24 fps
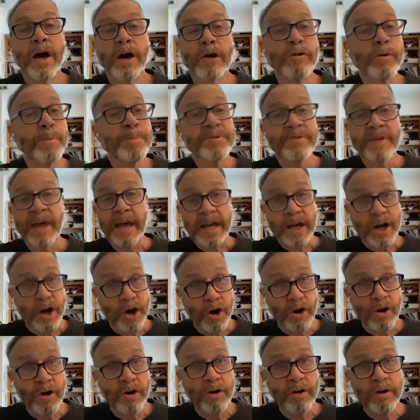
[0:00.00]
groups like
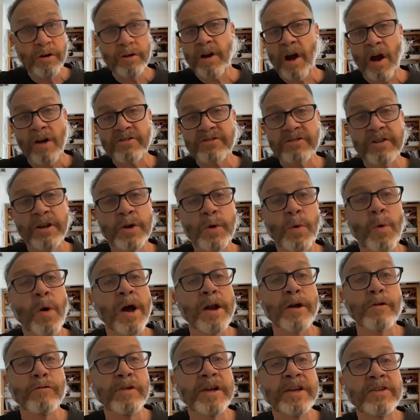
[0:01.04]
KER, Karst
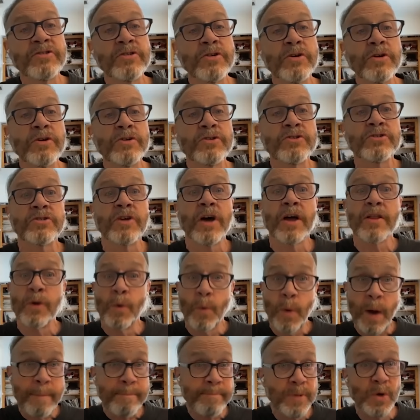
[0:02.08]
Underwater Research, the
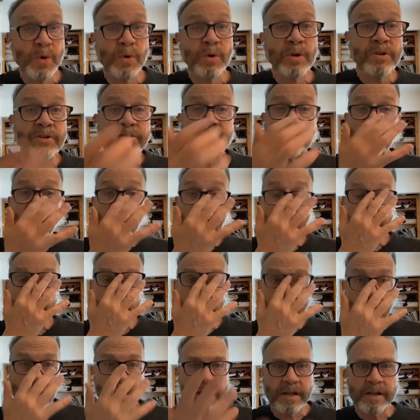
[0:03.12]
Wet Mules in
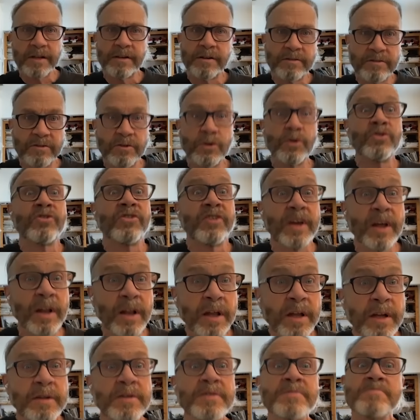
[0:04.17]
Australia, in New
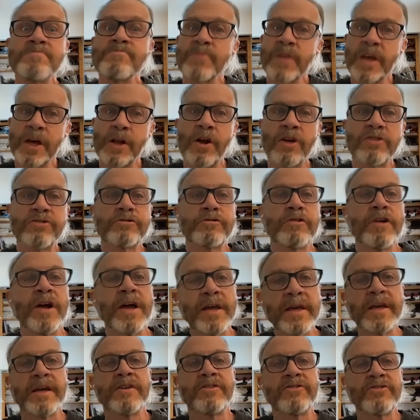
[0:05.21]
Zealand, in
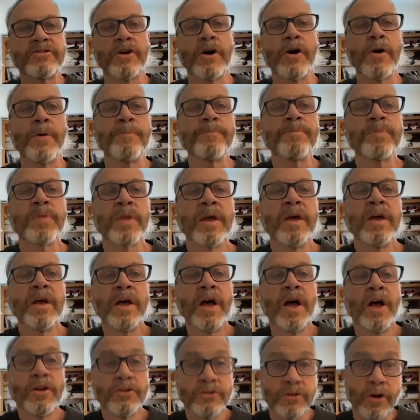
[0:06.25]
Australia. So
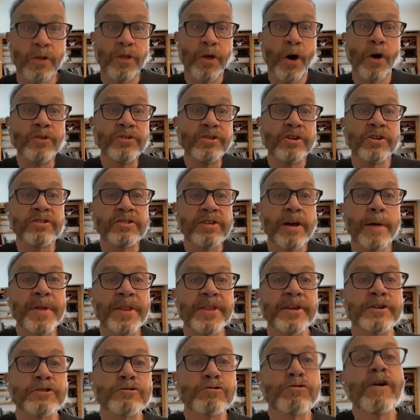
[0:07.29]
those are some
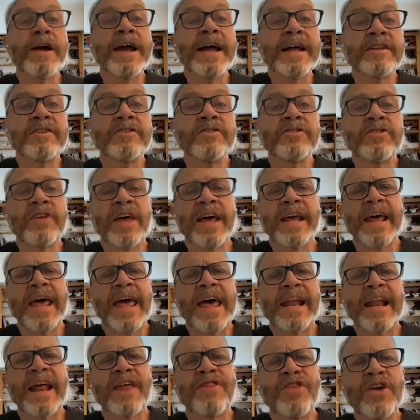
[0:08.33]
of the trends.
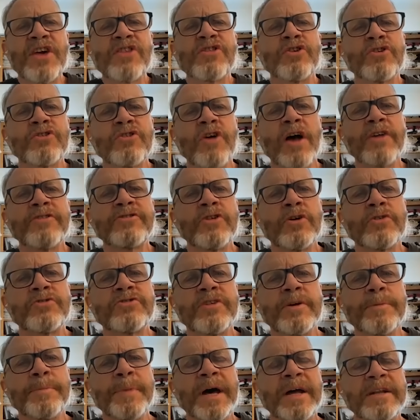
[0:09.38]
And I think there's also
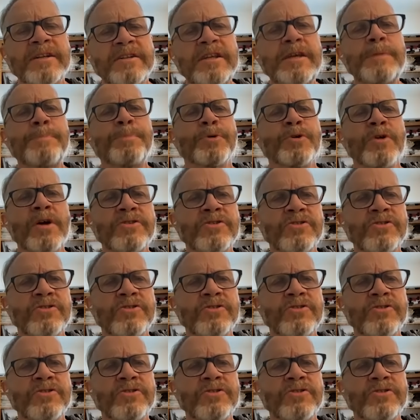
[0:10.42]
some a deeper